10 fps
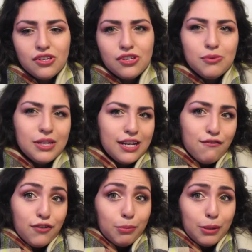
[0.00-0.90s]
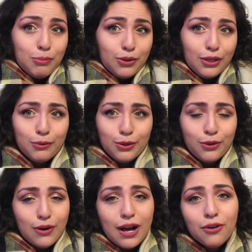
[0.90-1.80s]
you eat in front of people, like when you
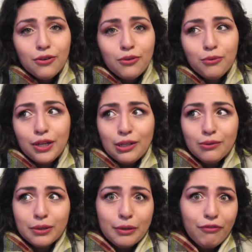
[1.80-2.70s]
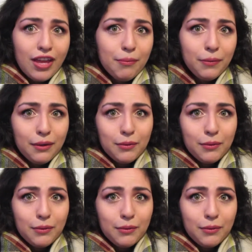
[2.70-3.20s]
go out, when you are with family,